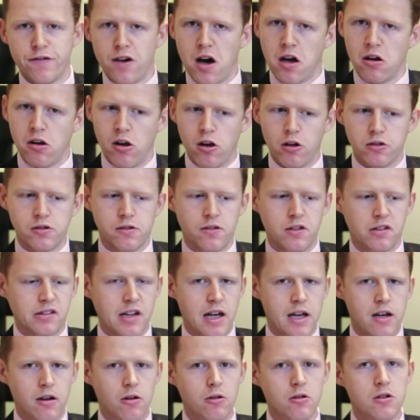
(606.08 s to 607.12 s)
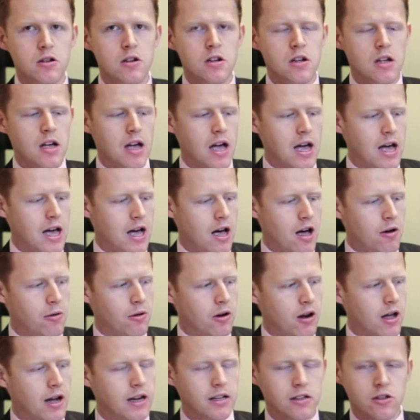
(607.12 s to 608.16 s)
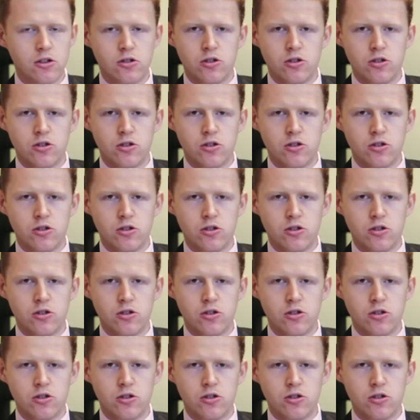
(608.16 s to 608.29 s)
the final lot of the sale, I would like